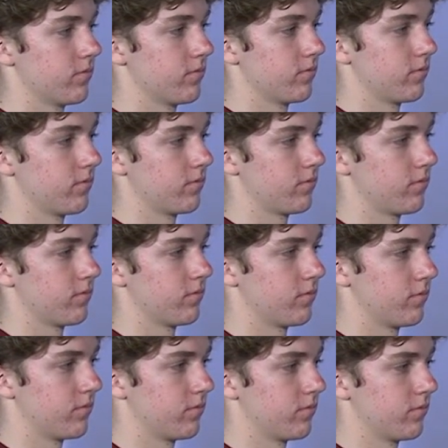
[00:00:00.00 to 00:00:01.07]

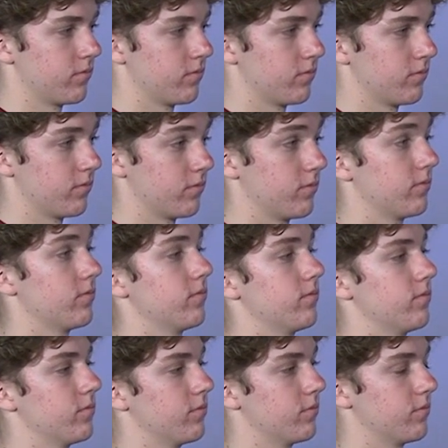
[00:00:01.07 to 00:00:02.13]

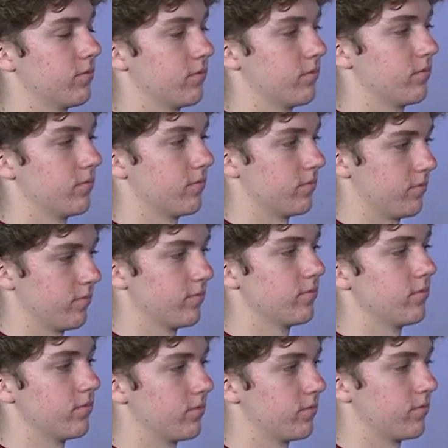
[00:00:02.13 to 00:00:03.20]

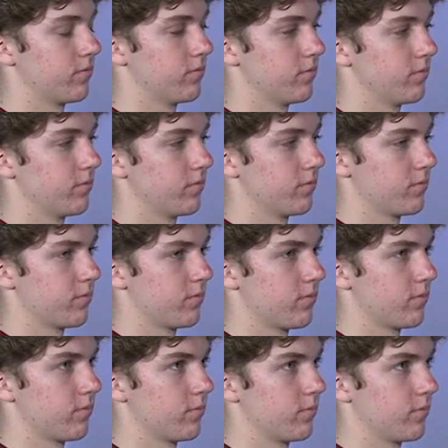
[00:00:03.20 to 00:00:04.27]

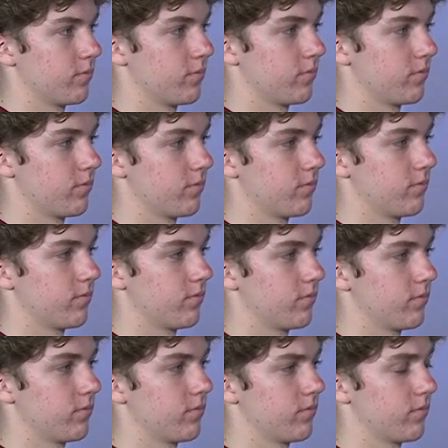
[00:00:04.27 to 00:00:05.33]

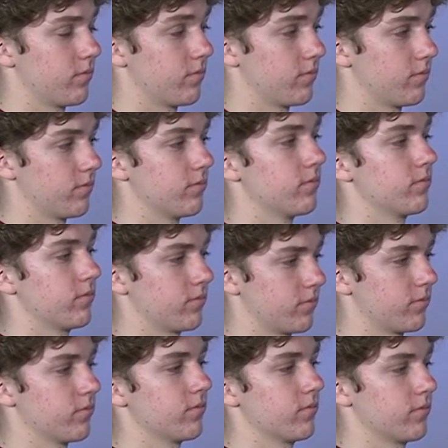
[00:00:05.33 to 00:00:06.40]

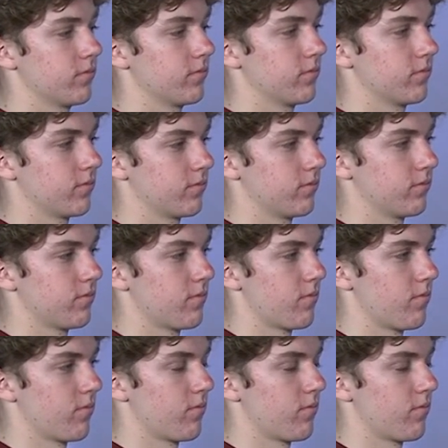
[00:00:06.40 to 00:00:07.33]
No words are spoken by the person on screen.